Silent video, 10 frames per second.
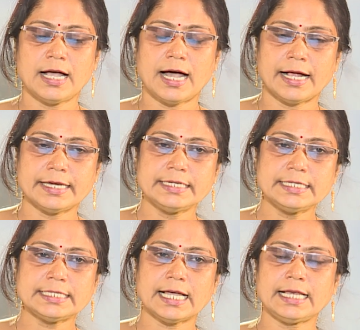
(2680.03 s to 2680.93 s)
and
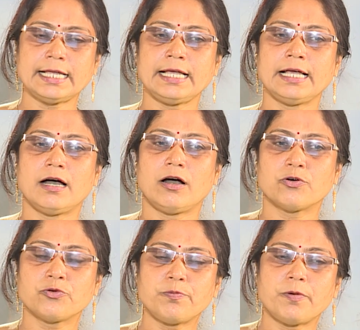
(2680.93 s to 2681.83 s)
initially a
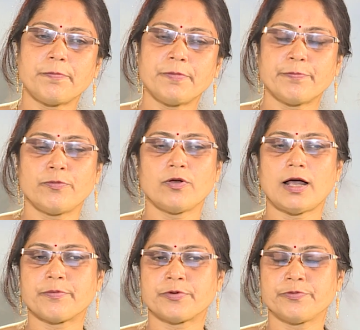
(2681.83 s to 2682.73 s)
group of people
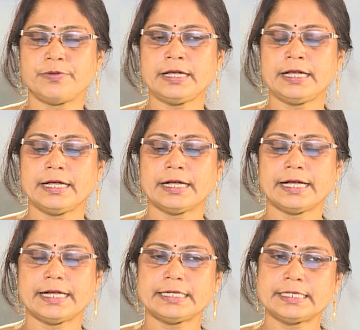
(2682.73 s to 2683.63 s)
have to be
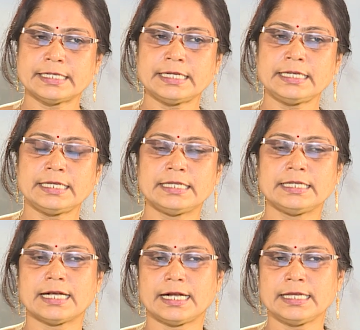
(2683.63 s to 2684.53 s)
get trained
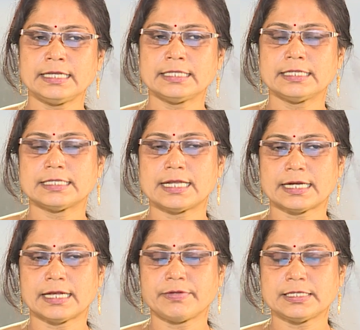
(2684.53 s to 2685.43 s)
regarding this
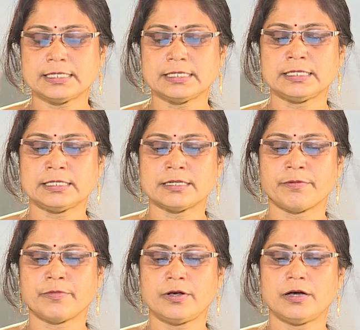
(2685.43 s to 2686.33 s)
database system,